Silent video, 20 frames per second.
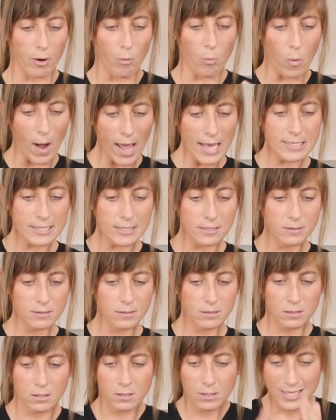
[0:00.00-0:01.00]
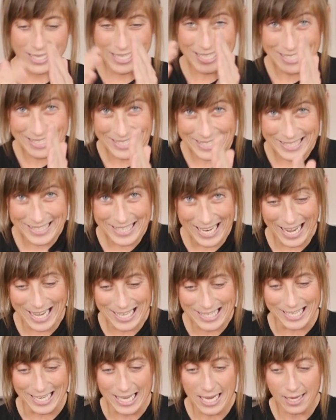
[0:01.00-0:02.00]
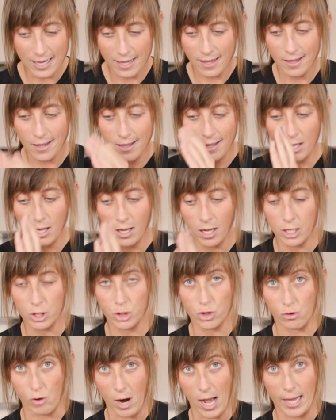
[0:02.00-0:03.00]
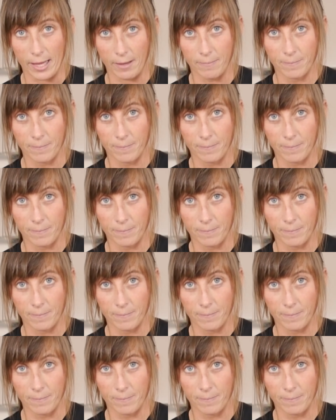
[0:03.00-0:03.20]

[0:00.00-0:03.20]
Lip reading: go wet, dirty, and dry.